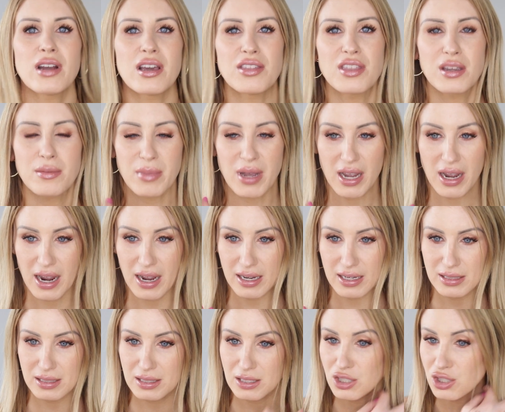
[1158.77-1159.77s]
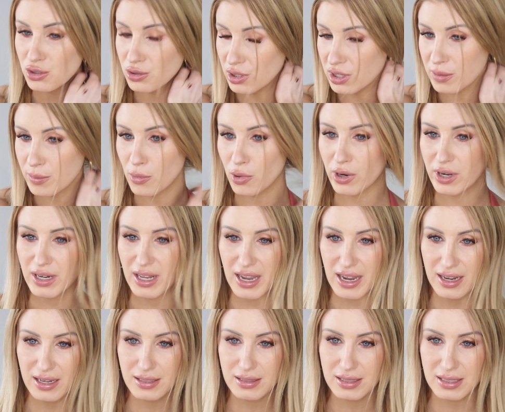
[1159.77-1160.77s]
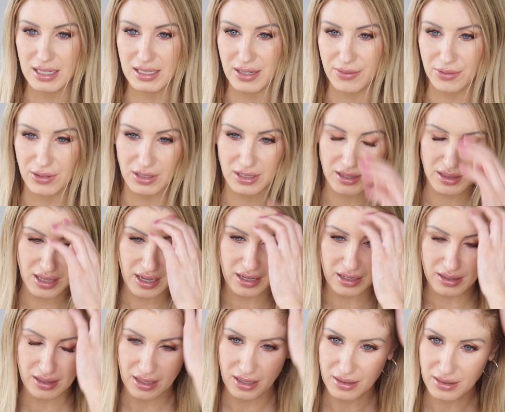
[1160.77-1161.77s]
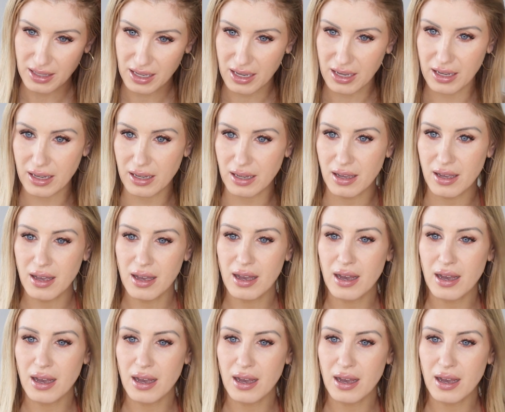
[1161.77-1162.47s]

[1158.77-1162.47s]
I think my eyes do look more enhanced. I definitely think that they